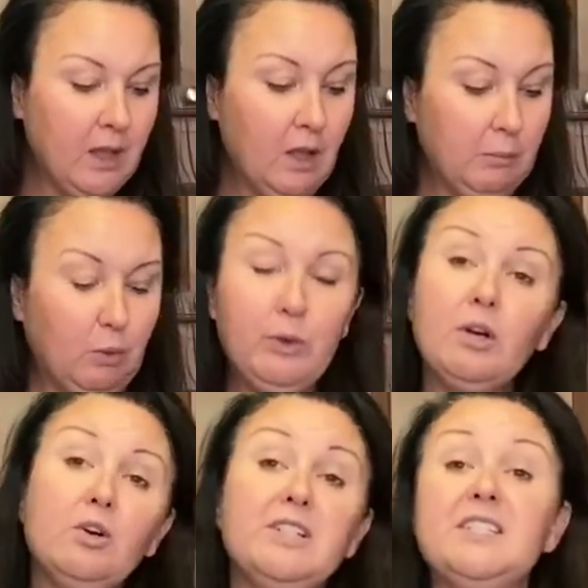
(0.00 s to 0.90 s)
But we're
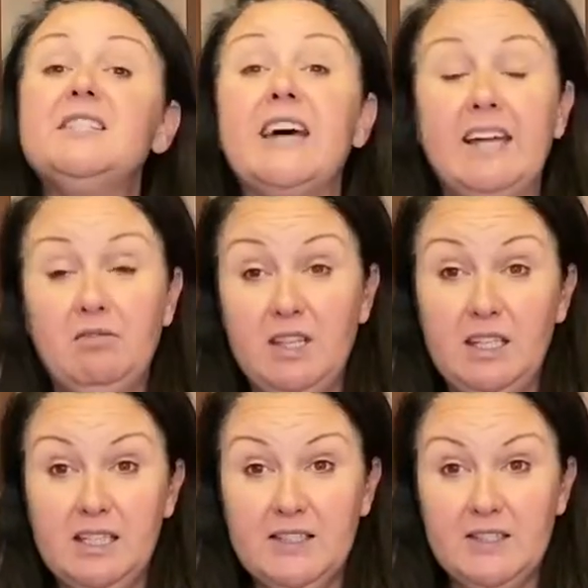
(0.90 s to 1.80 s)
going to save
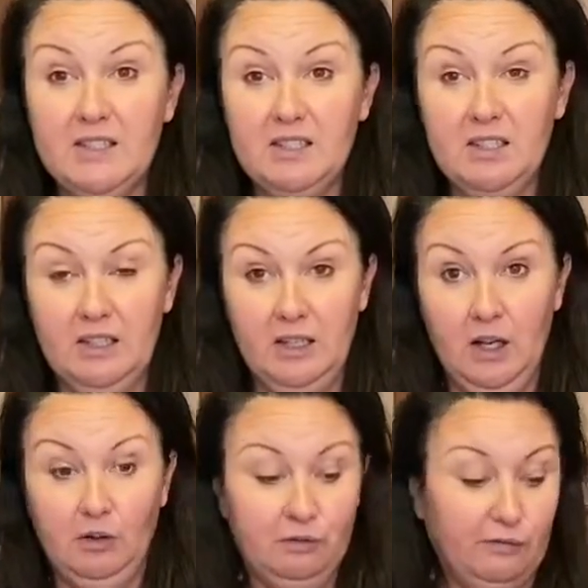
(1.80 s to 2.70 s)
this
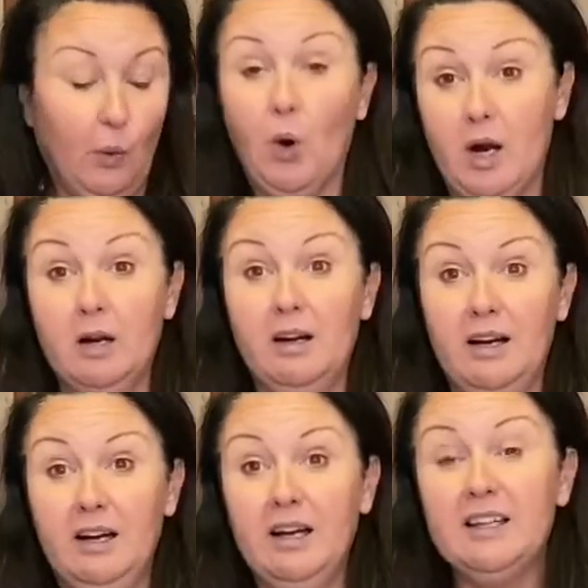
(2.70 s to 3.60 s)
for
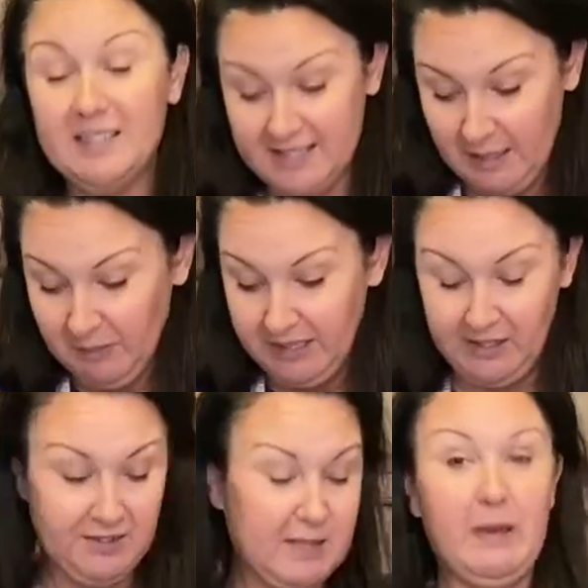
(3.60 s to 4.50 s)
something
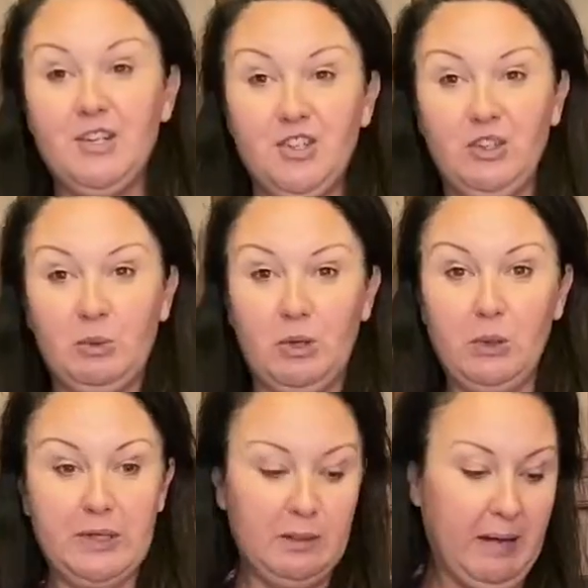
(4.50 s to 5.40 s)
else special that we're
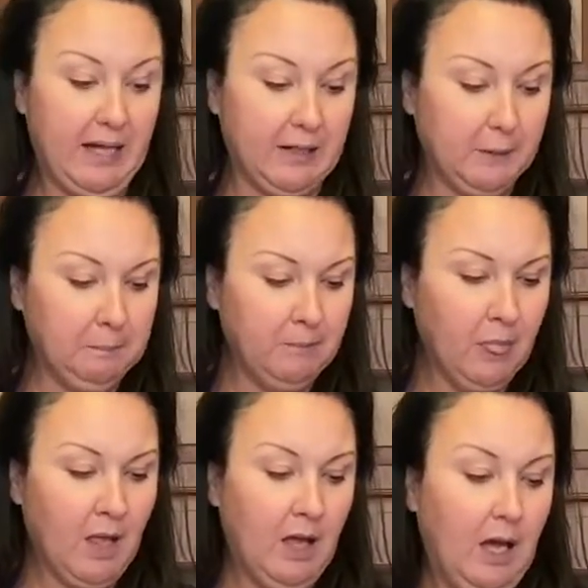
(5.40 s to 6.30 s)
going to make.
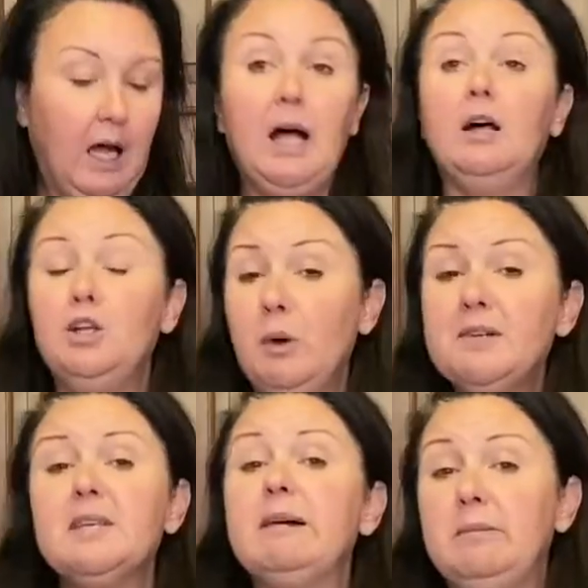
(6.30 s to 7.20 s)
You
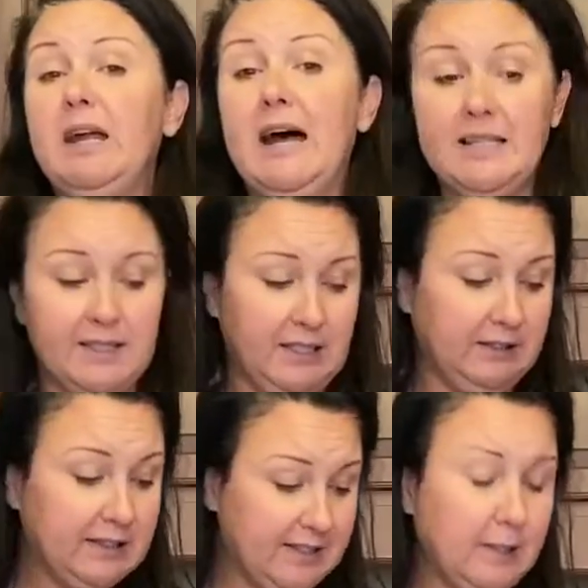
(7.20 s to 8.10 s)
also may be asking,
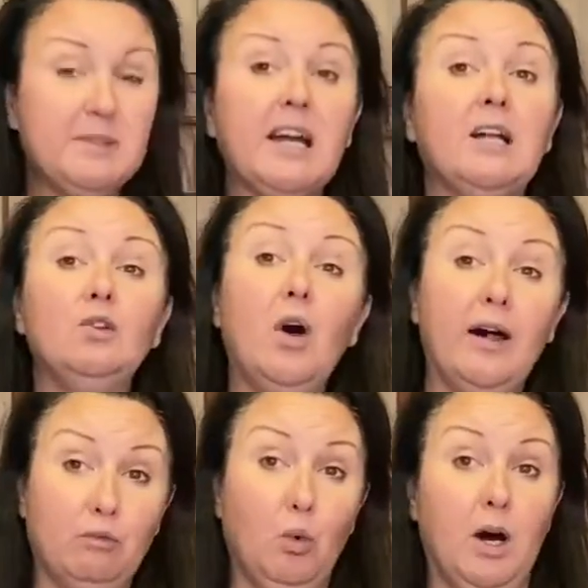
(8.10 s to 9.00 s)
it seems like a lot
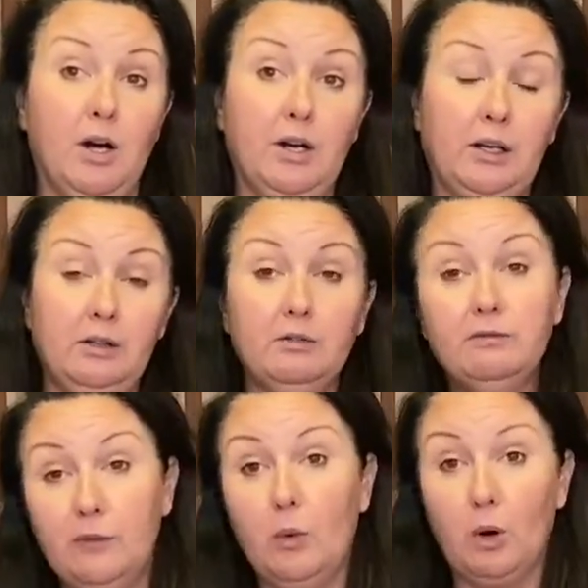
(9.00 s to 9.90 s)
of work
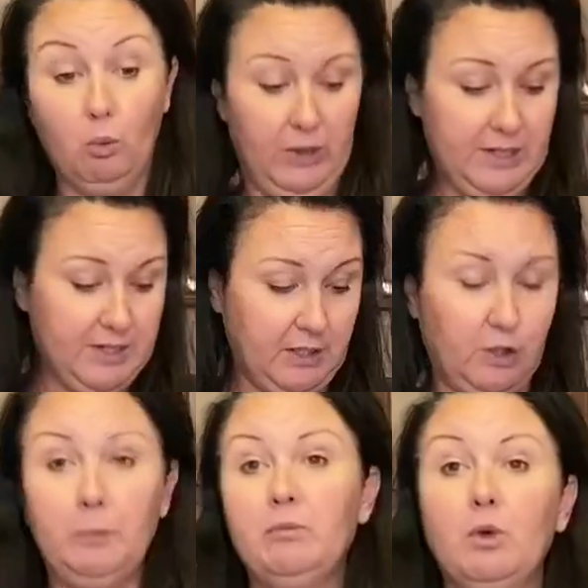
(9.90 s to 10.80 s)
for one dinner.
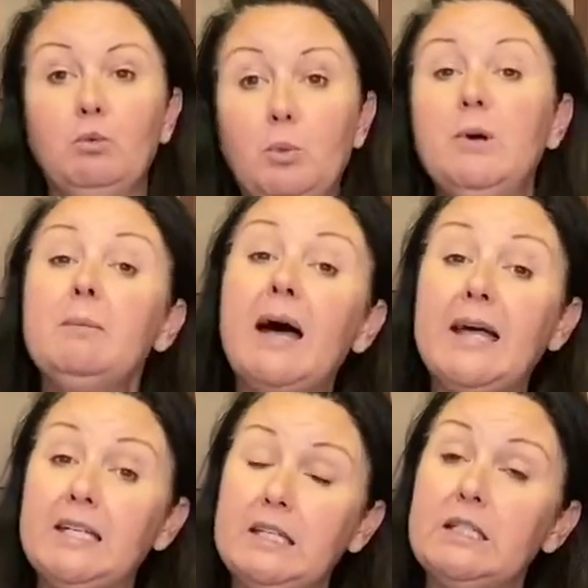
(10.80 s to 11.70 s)
Well, we
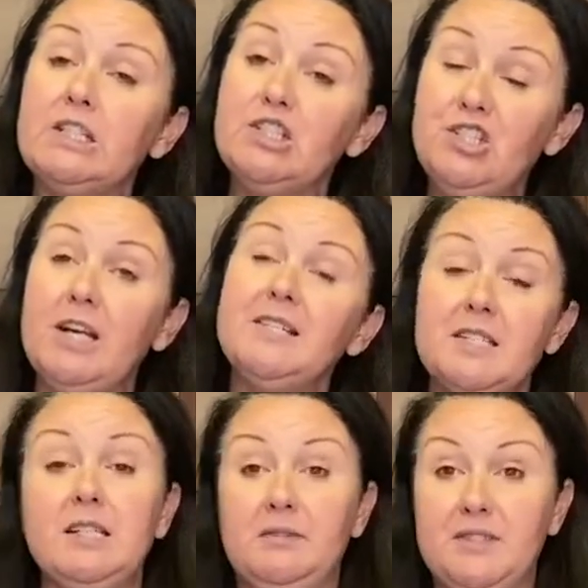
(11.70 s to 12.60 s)
made just
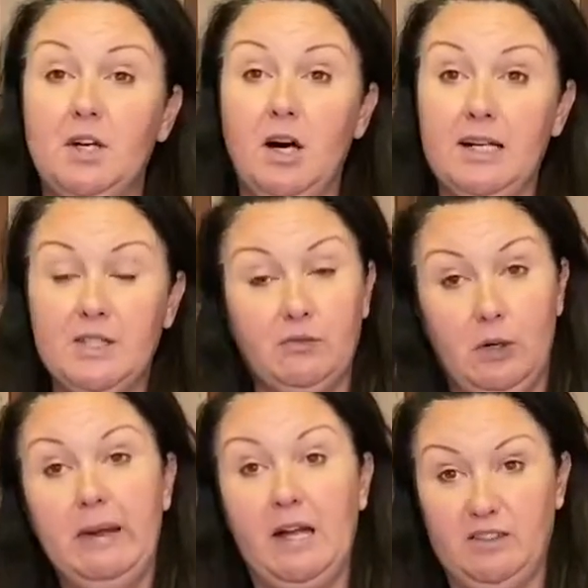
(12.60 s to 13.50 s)
enough sauce for a
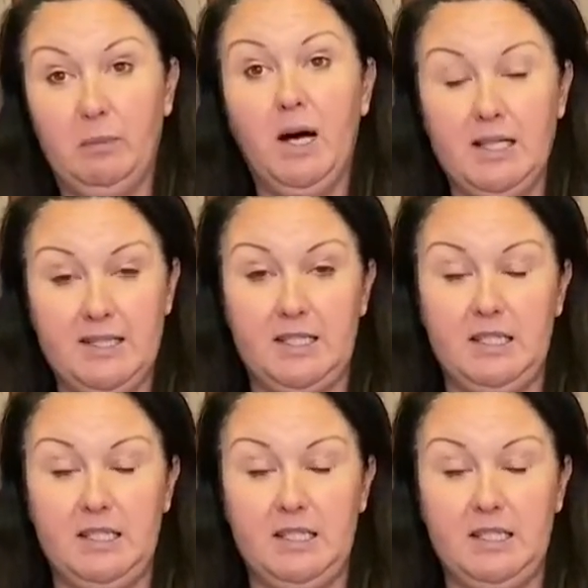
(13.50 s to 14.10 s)
pound of pasta.